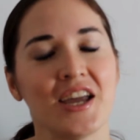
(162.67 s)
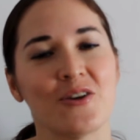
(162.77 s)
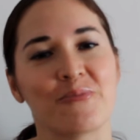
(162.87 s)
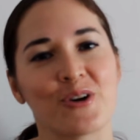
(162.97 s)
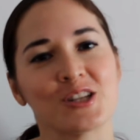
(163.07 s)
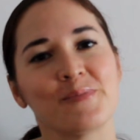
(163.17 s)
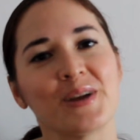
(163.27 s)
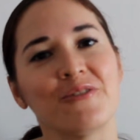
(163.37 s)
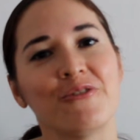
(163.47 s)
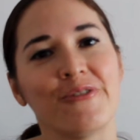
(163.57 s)
your
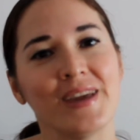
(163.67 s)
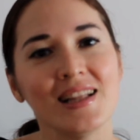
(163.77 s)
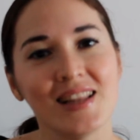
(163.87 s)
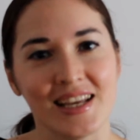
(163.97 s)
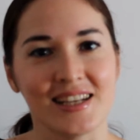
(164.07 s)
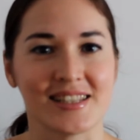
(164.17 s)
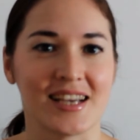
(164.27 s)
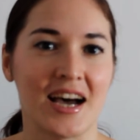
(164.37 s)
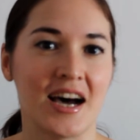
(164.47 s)
prospect feelings.